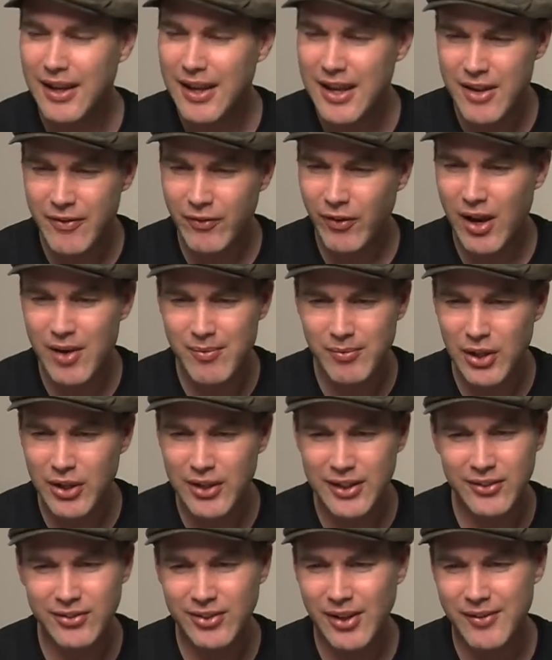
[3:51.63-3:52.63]
If I'm
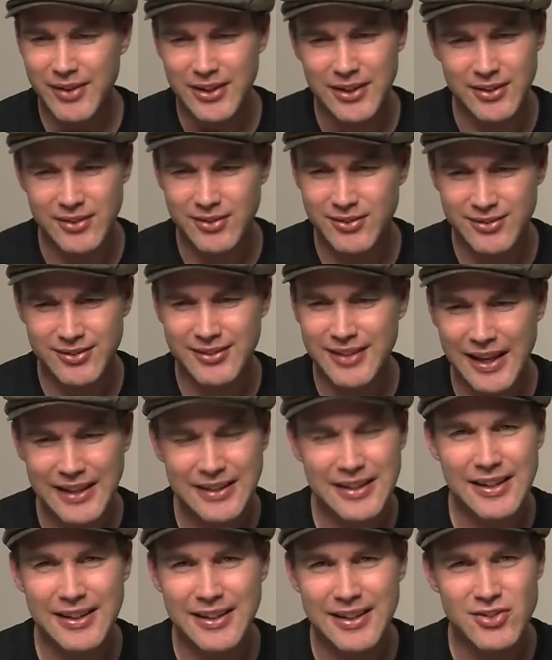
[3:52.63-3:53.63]
learning something that's
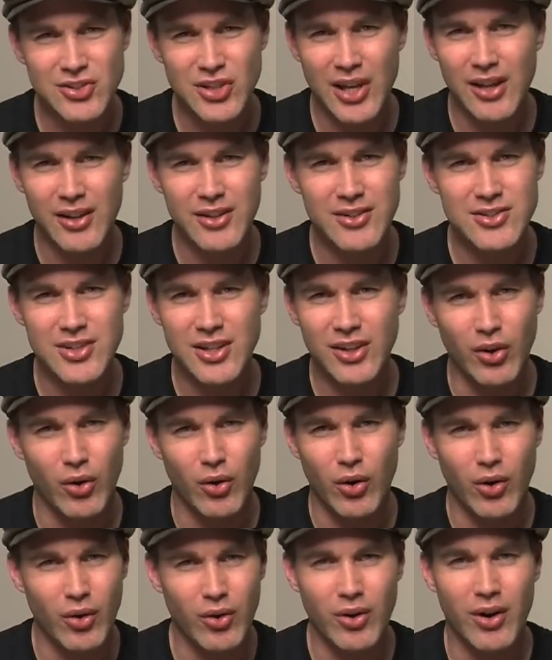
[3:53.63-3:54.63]
technically challenging
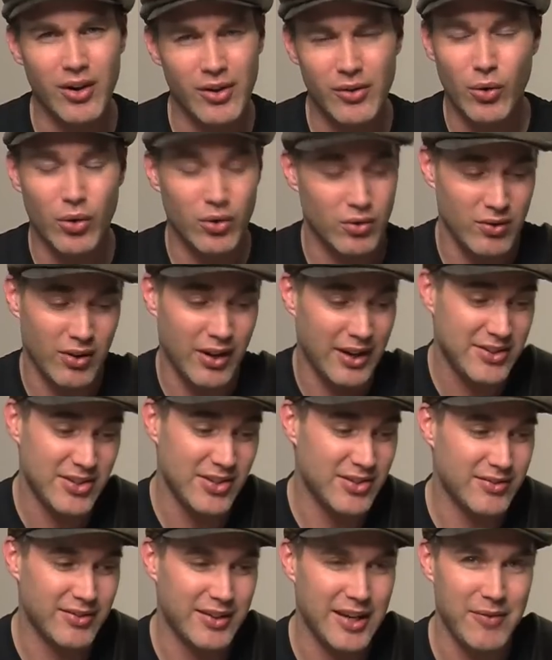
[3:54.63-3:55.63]
or I
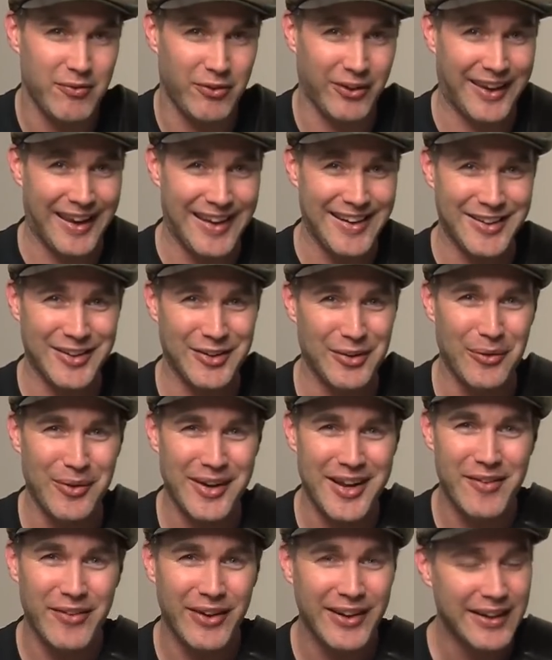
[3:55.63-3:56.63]
just keep forgetting it or
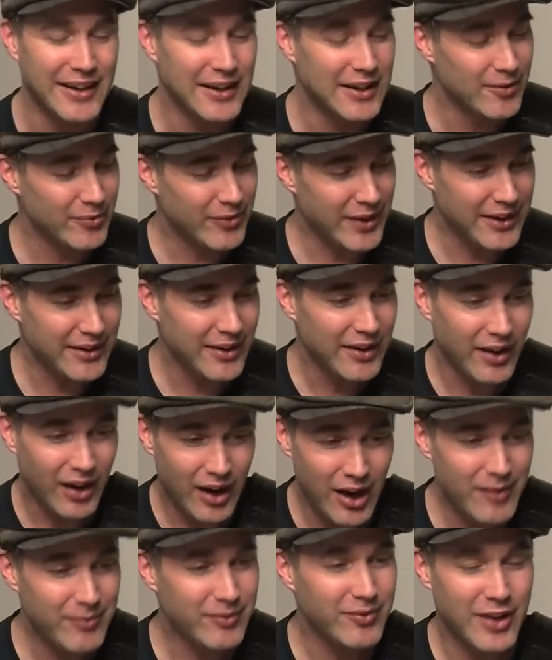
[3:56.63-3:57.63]
whatever, then
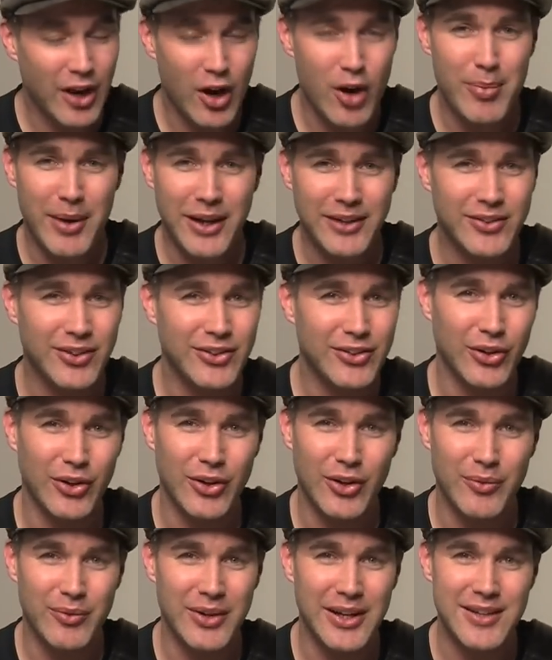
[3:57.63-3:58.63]
I'm go back to
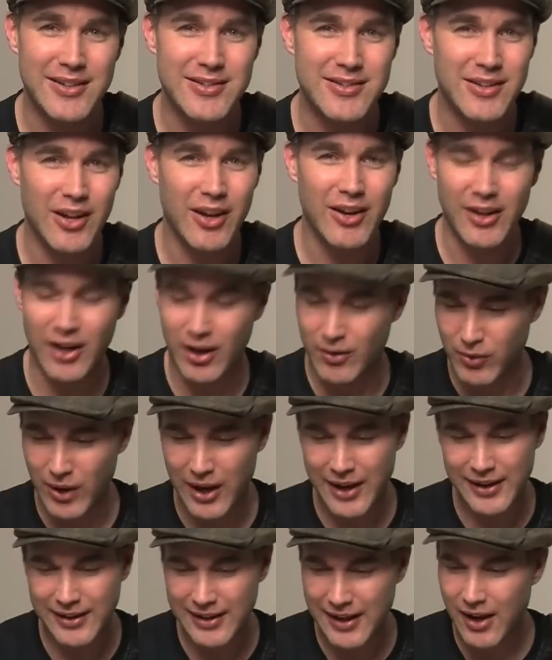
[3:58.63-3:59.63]
doing it really slowly. I
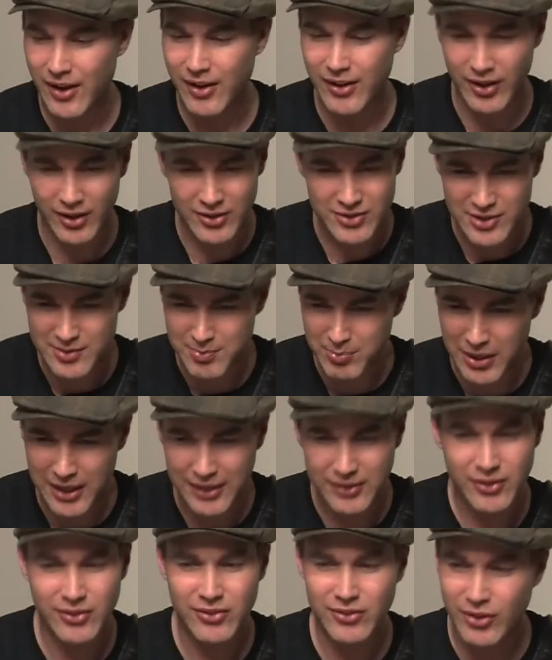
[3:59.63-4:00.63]
write it out and I just
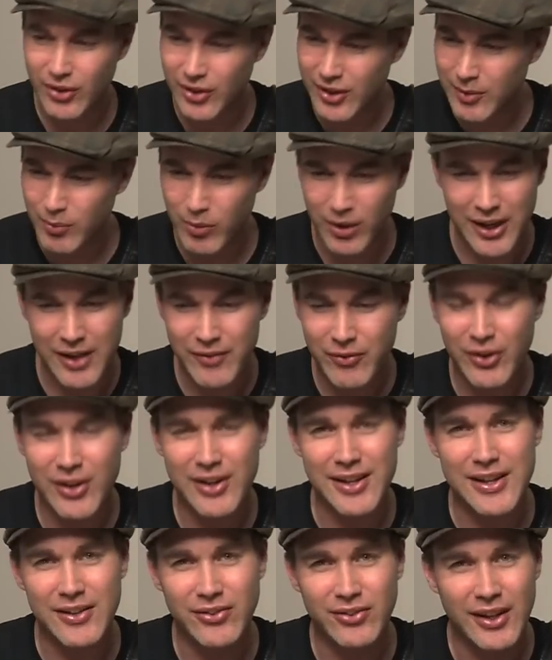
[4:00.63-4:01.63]
practice doing whatever
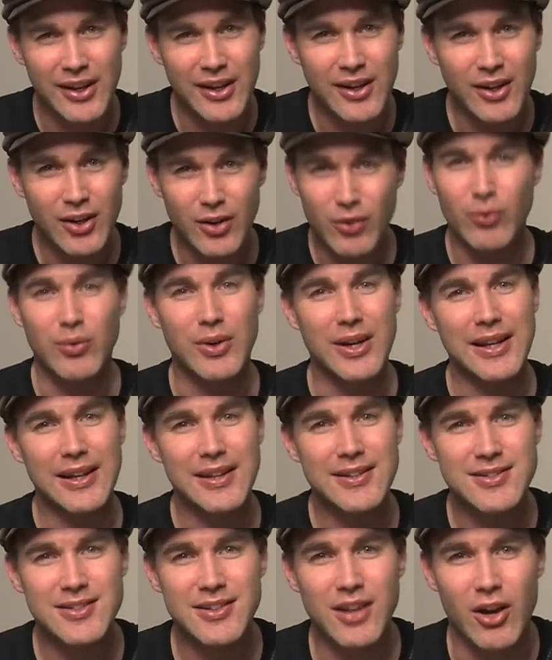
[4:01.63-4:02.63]
it is
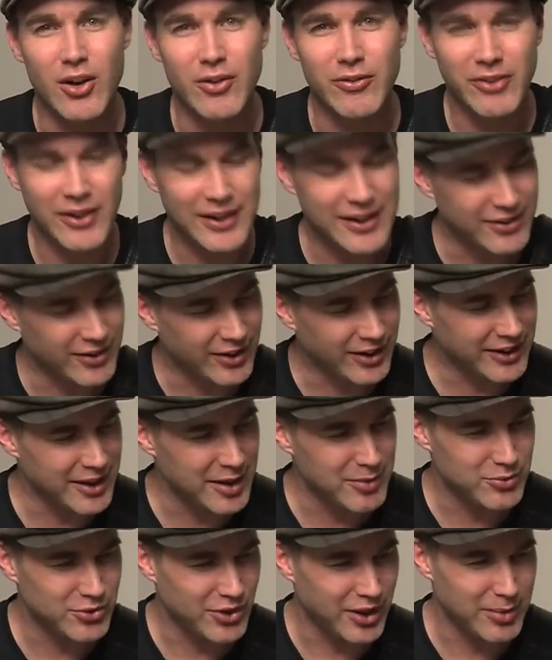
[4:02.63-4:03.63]
really slow. Funny that I
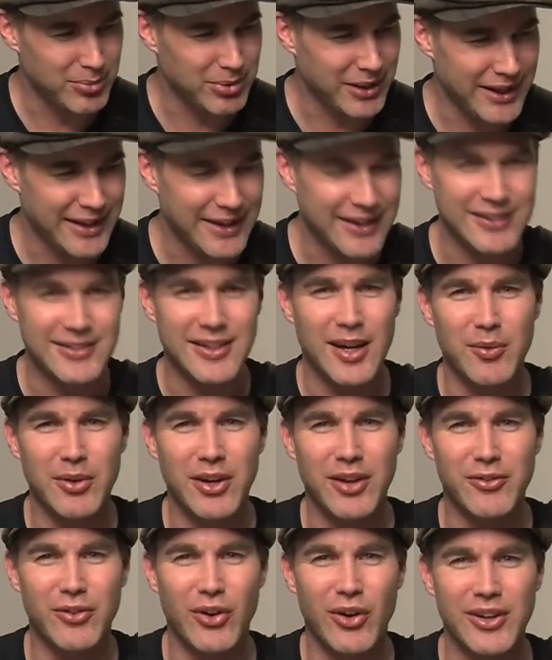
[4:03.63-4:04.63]
keep trying to play a guitar
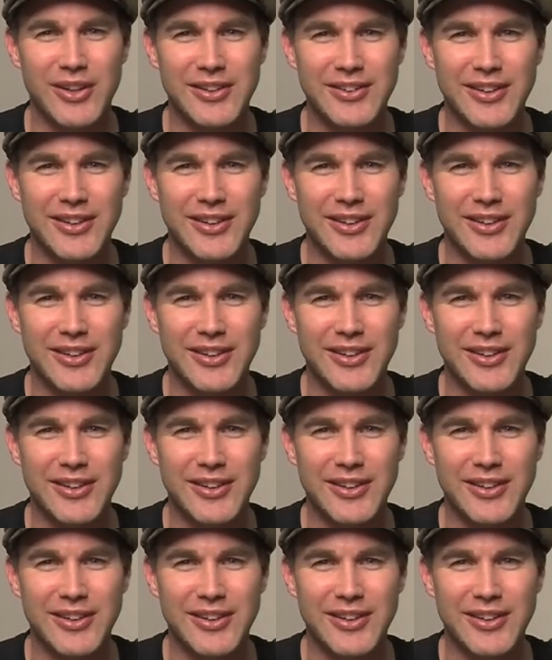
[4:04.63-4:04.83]
when I've got a